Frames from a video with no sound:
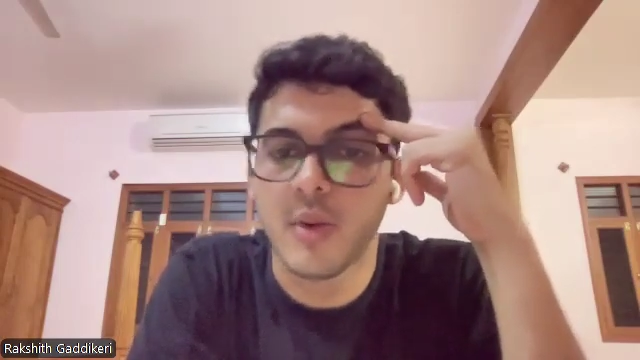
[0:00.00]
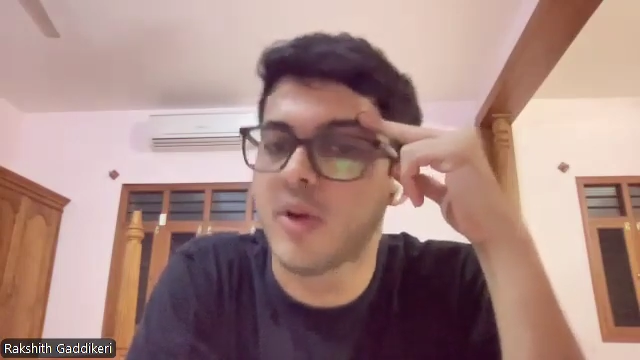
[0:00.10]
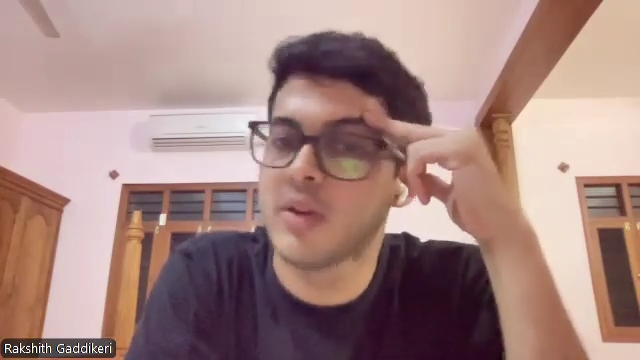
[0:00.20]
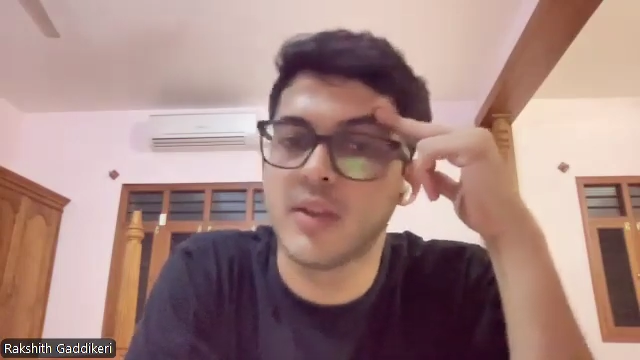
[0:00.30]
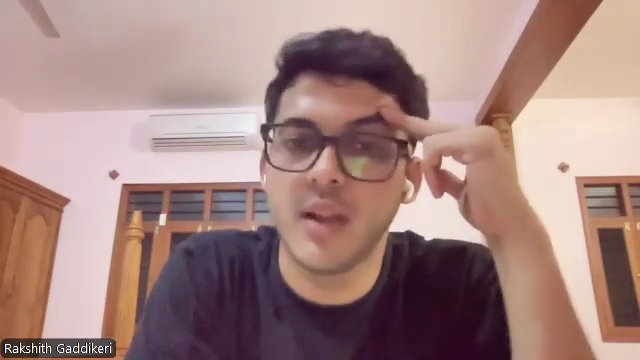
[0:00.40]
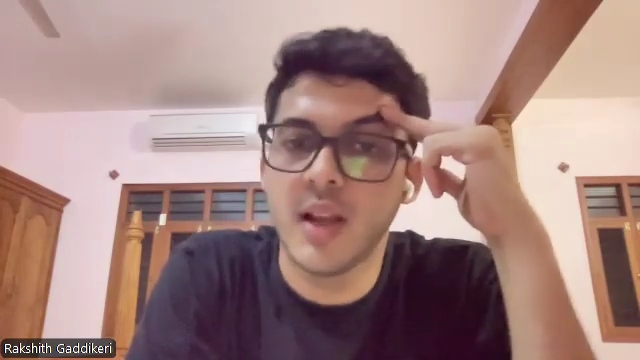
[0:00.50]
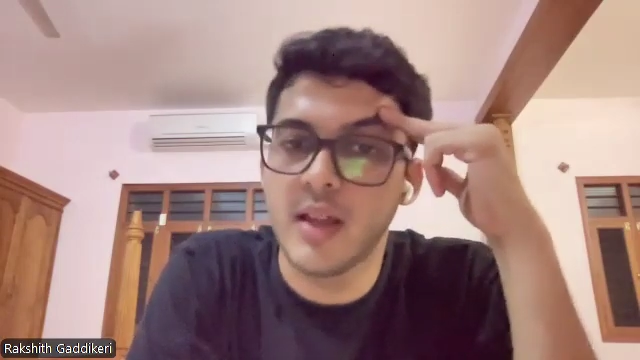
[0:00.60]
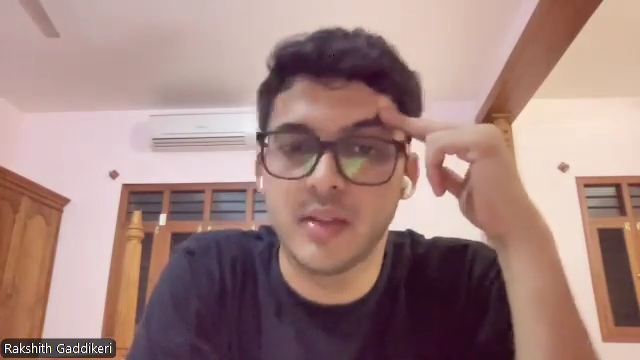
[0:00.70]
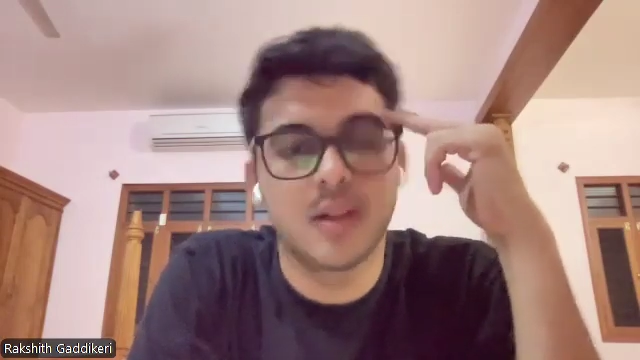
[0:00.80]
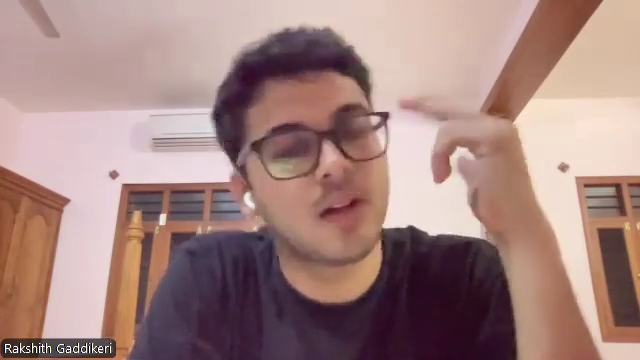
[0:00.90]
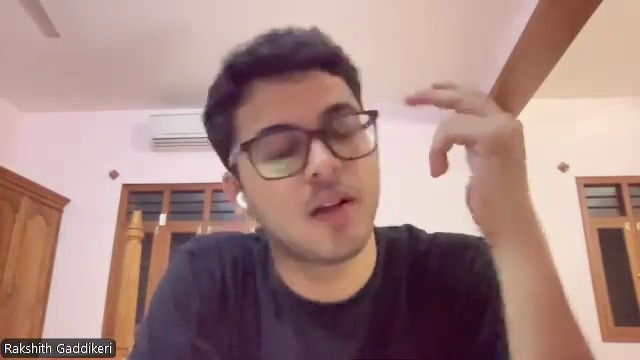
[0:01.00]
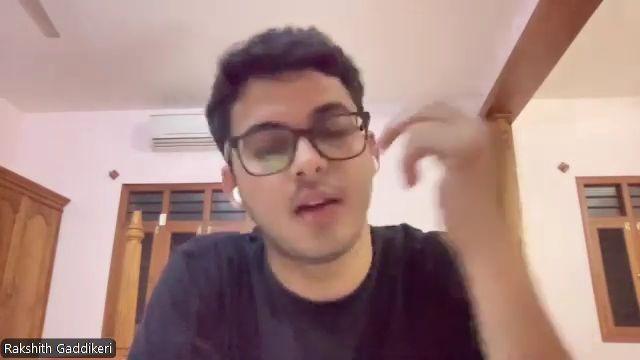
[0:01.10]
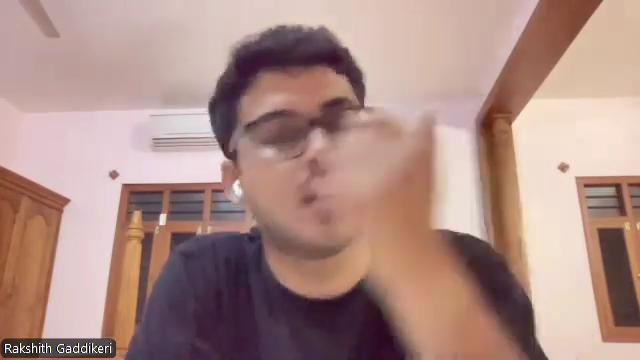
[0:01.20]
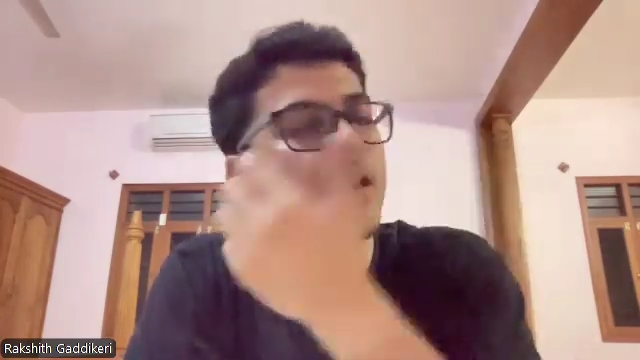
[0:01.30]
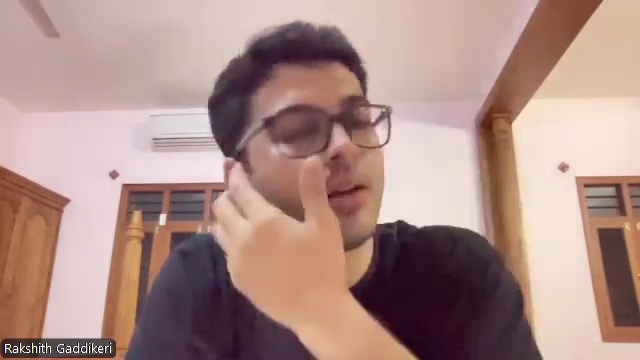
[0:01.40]
because they'll ask
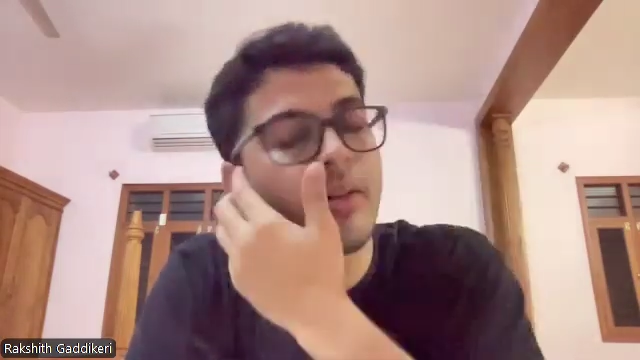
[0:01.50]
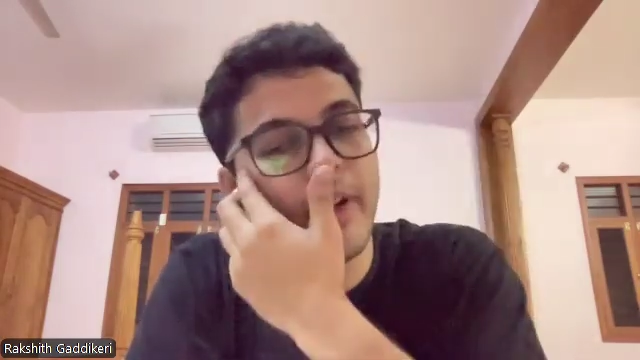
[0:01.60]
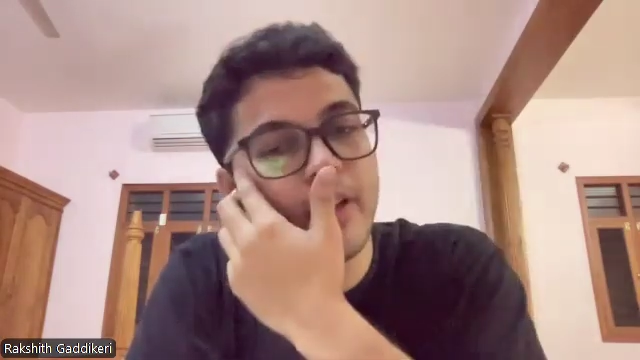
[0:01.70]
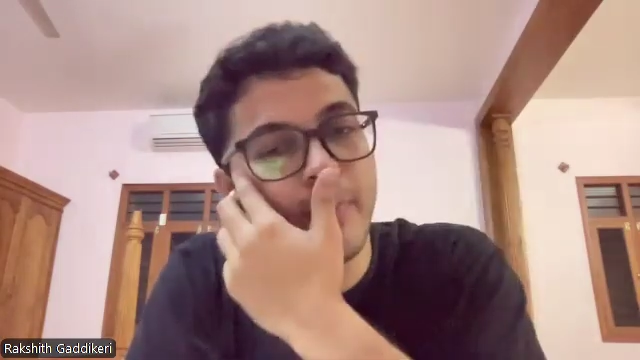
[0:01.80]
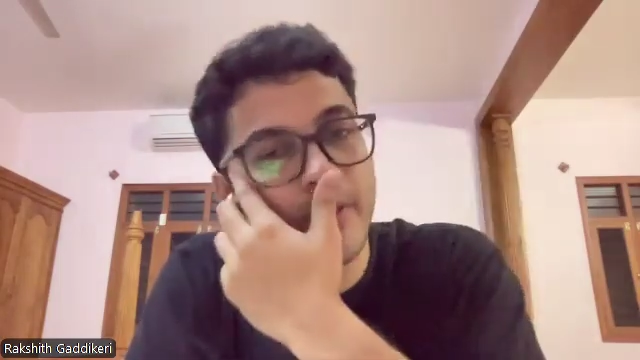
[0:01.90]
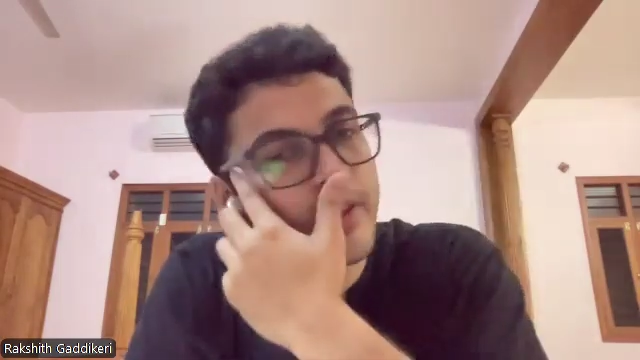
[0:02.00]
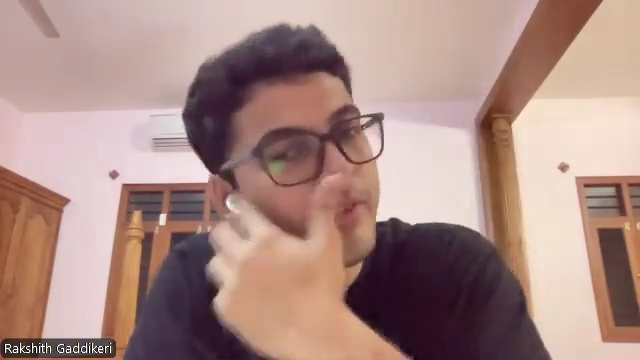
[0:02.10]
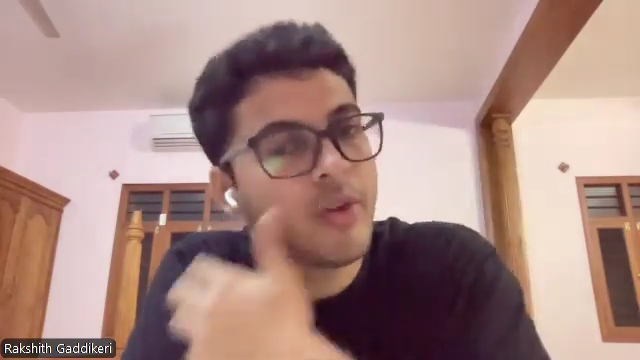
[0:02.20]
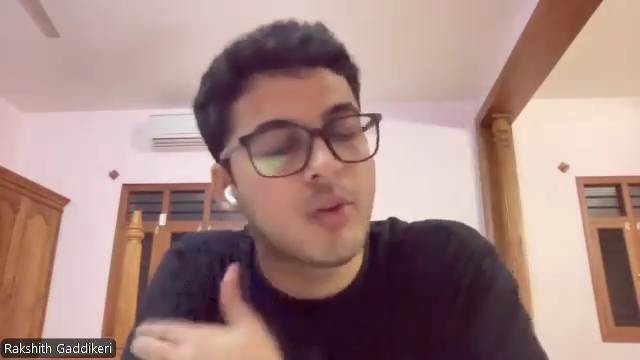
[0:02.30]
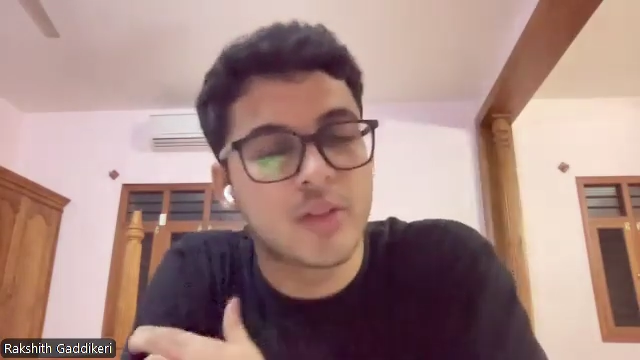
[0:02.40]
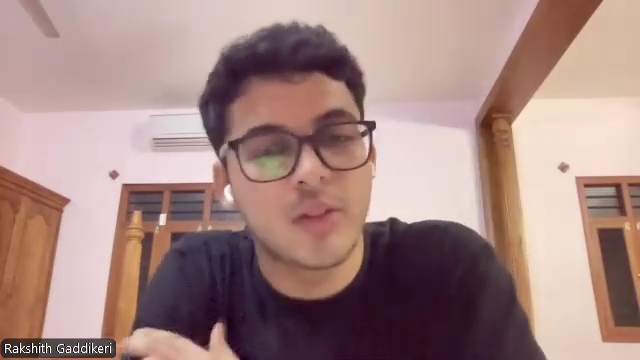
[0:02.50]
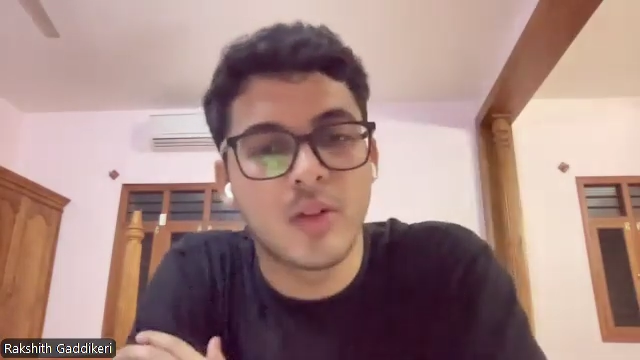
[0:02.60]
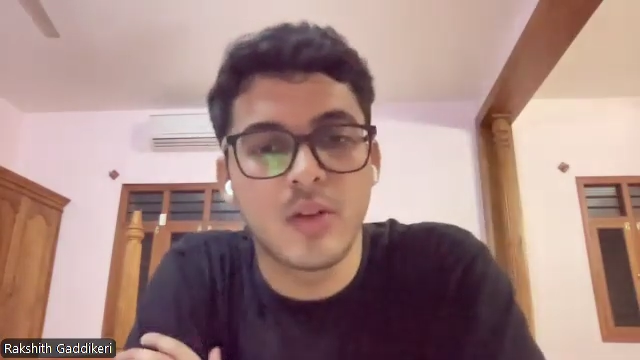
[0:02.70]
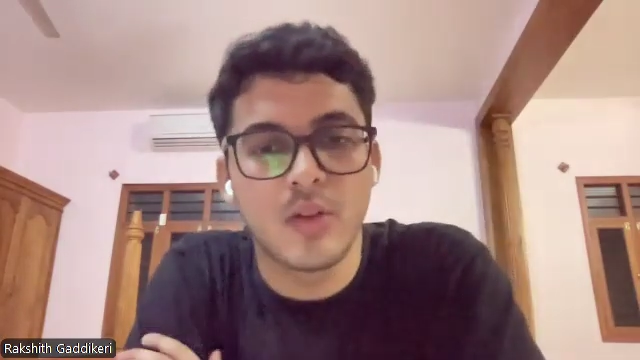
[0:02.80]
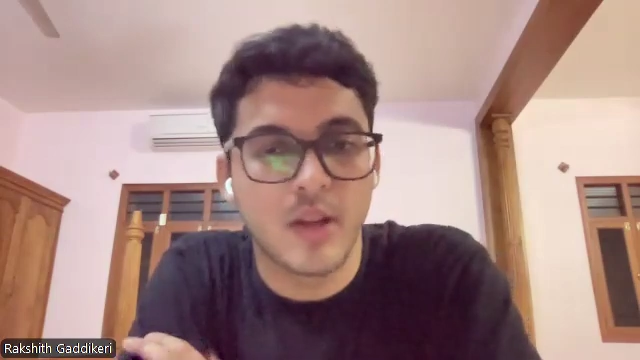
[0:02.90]
very specific question
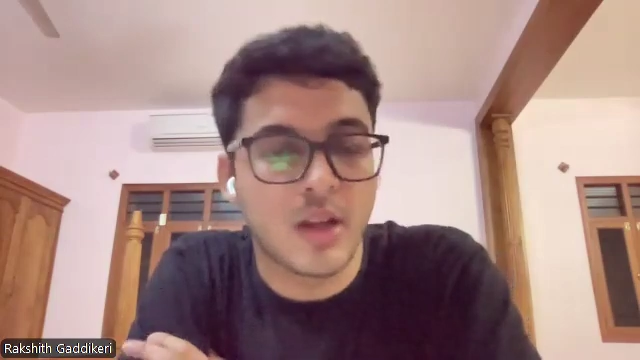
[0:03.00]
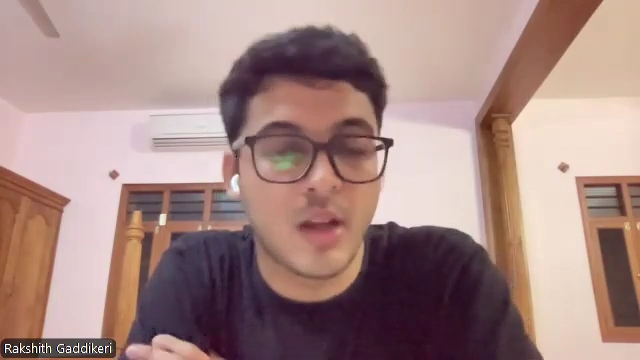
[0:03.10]
on coding.